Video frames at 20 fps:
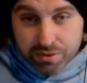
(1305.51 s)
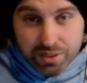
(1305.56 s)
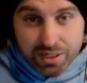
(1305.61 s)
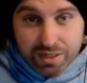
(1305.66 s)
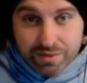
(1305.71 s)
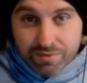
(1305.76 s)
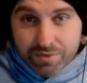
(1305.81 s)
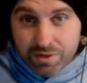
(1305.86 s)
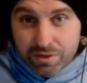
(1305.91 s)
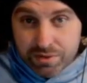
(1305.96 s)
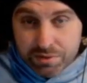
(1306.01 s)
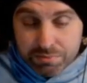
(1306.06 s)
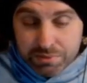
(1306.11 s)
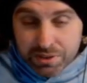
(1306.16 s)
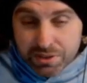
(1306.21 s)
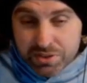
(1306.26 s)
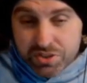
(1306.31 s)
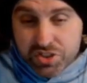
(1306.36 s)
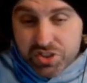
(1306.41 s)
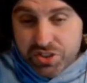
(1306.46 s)
have all the
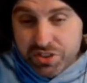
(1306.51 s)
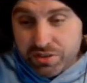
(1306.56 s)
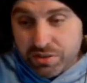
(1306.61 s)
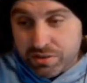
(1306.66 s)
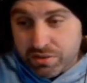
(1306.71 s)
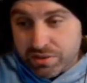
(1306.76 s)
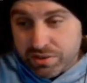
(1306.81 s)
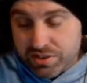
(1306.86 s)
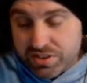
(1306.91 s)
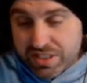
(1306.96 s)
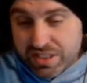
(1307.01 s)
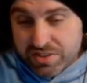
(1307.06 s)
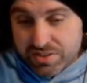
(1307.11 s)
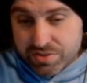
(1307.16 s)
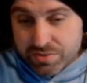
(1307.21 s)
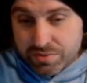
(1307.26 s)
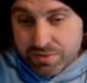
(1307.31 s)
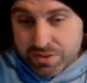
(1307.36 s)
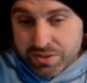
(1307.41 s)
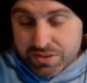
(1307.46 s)
blood shield
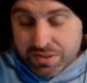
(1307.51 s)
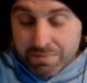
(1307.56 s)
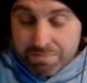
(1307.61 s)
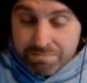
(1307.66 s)
accessories,